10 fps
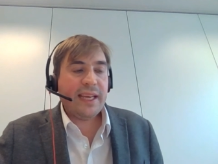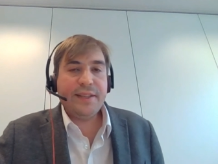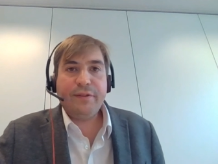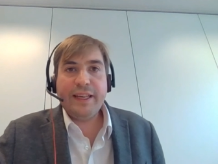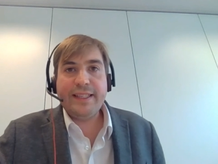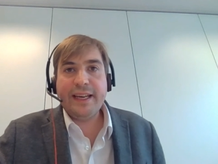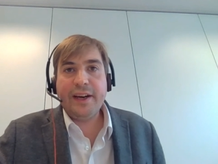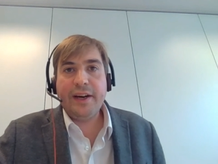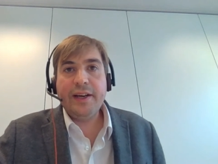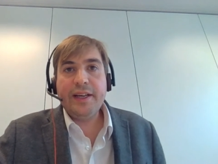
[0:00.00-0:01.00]
is facing
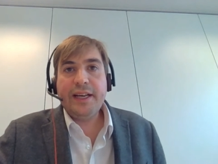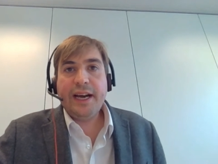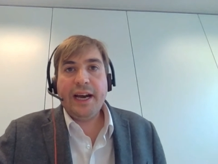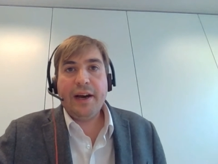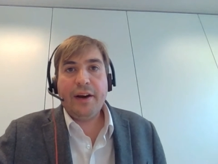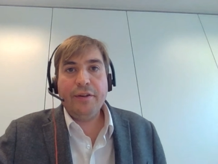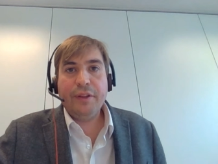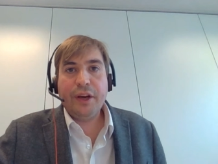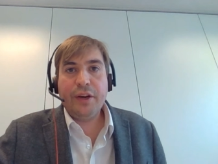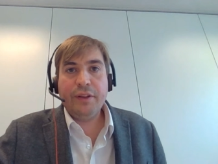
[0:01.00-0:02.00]
her uh, over
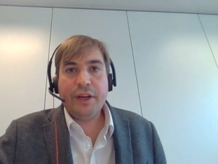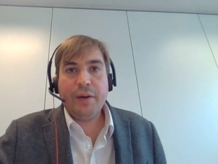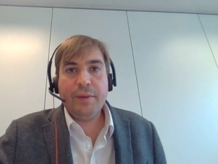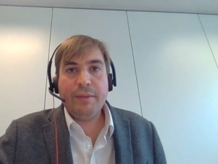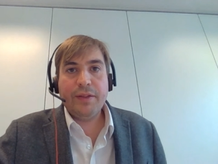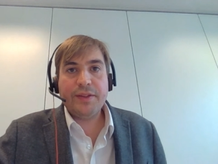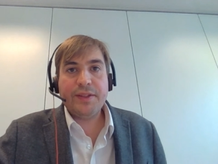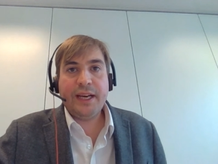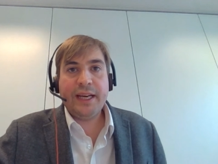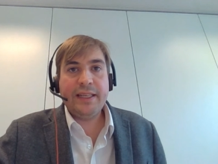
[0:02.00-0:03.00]
the over the coming
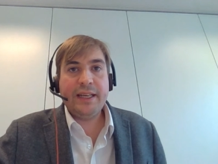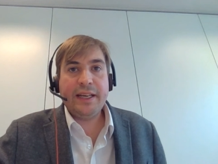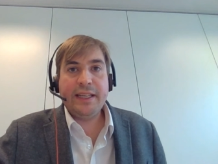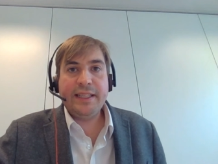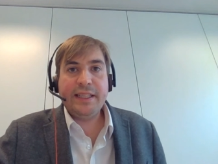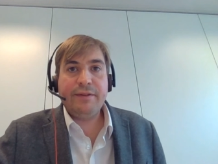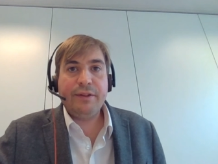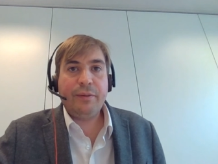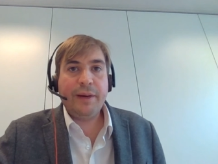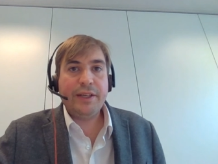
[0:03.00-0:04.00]
months and uh, and indeed for
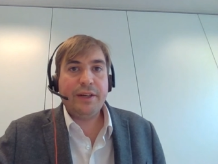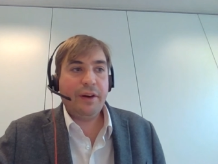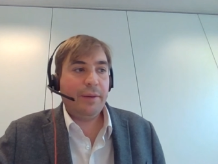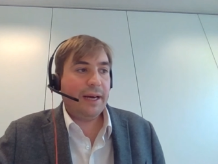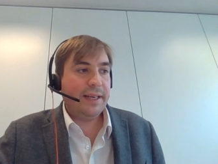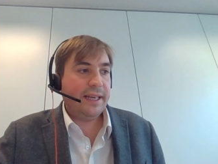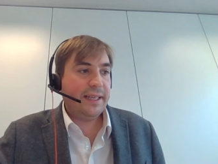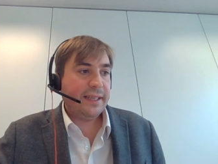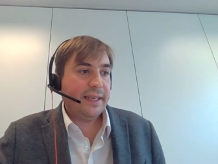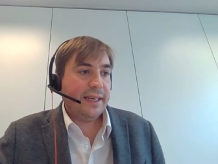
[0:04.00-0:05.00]
the remainder of her mandate.
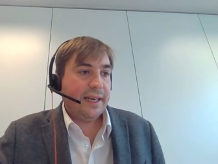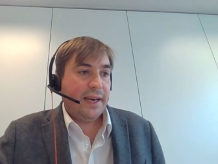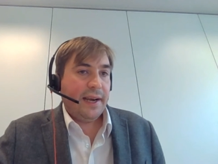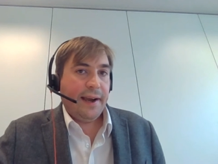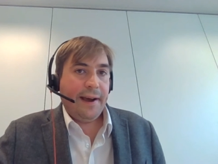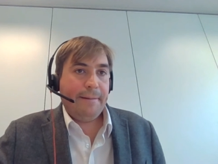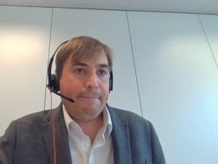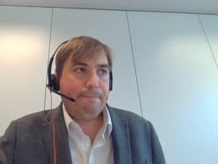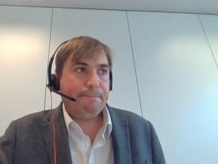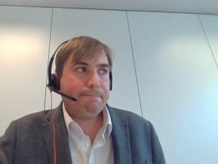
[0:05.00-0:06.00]

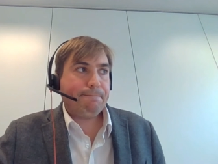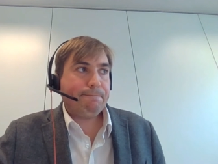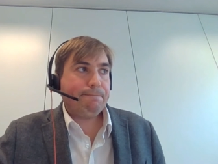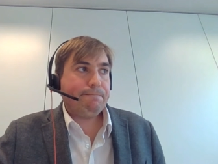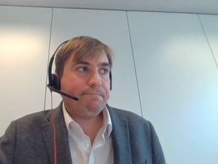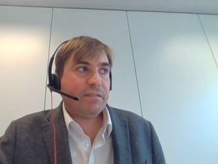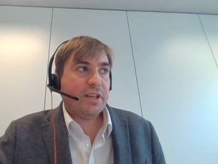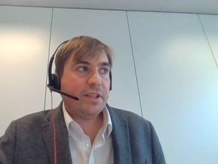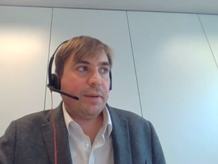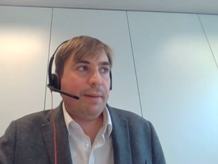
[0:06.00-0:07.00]
Um,
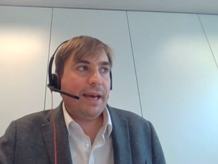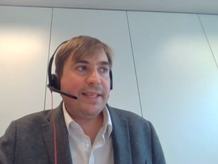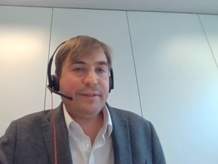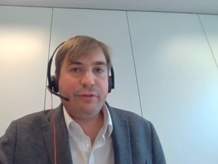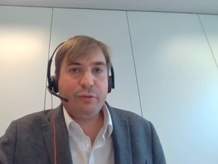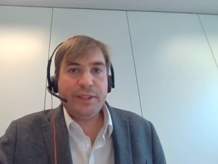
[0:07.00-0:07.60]
to compare this to former